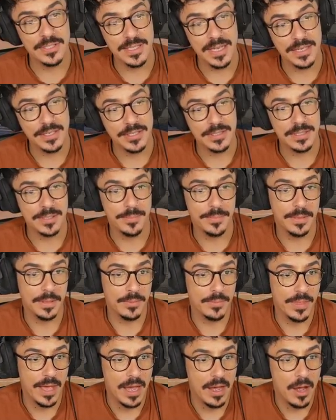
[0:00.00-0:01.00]
just added
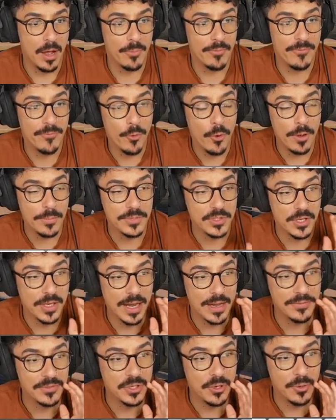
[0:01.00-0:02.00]
something that I thought I was going
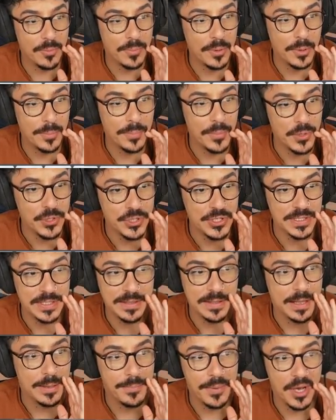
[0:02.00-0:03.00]
to have to go and put bushes
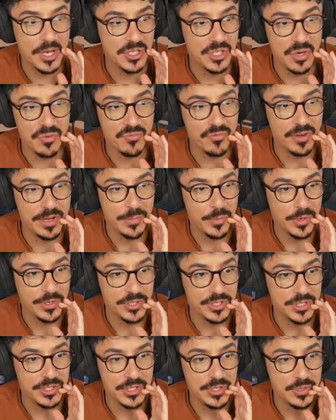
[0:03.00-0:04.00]
in there, but I don't really
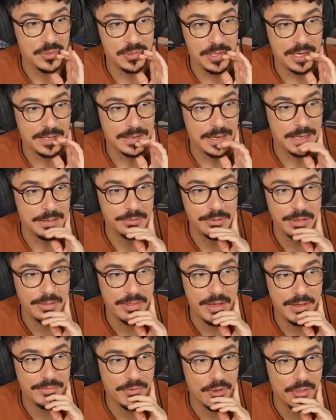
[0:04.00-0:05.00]
want to do that now, now
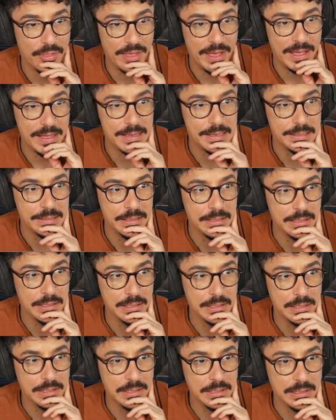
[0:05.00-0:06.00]
that I've got that in.
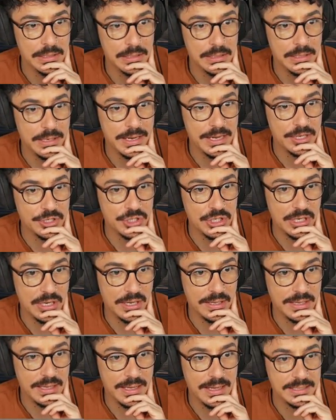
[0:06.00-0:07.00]
I actually
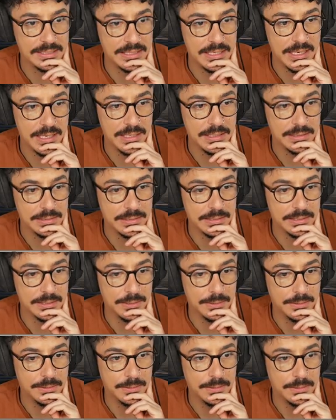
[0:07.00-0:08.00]
like it as it is.
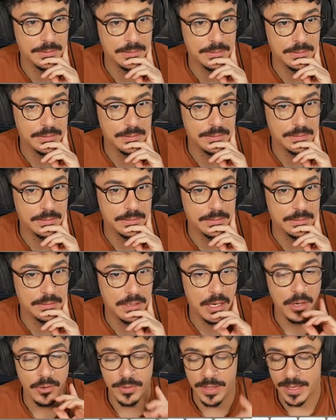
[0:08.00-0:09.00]

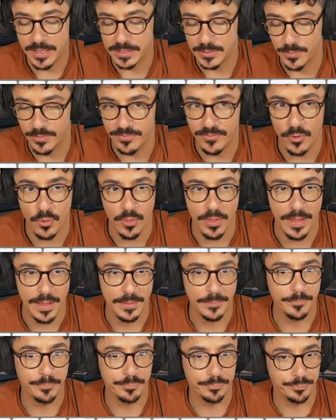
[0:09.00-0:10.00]
Oh, yes, before that.
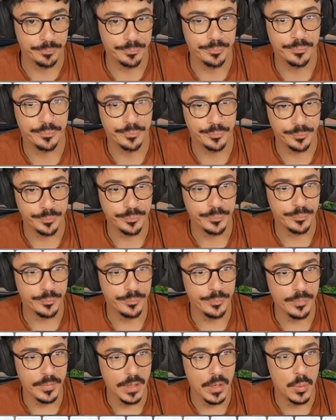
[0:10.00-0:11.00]

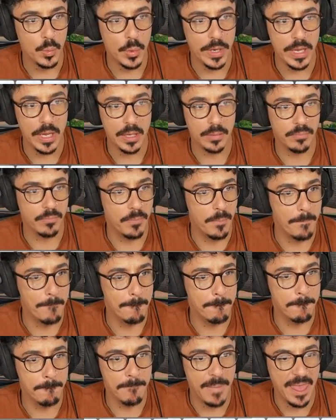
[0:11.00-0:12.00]
We are
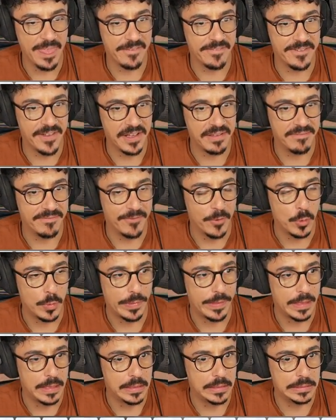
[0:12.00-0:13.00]
motherfucking full,
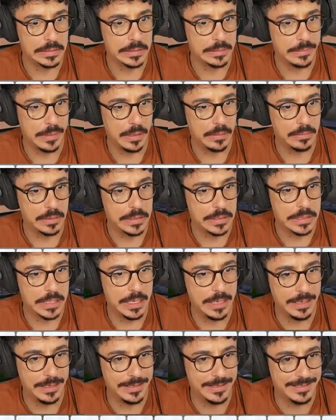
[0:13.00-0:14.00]
Yes, We are
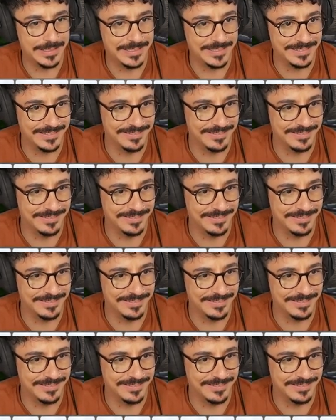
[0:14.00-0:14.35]
indeed.